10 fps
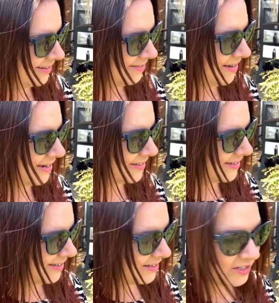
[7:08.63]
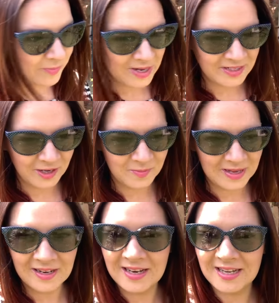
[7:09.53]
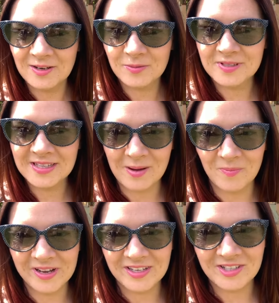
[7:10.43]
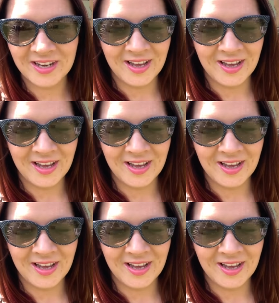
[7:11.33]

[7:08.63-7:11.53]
Thanks. I just made Toby and Lee a little sandwich.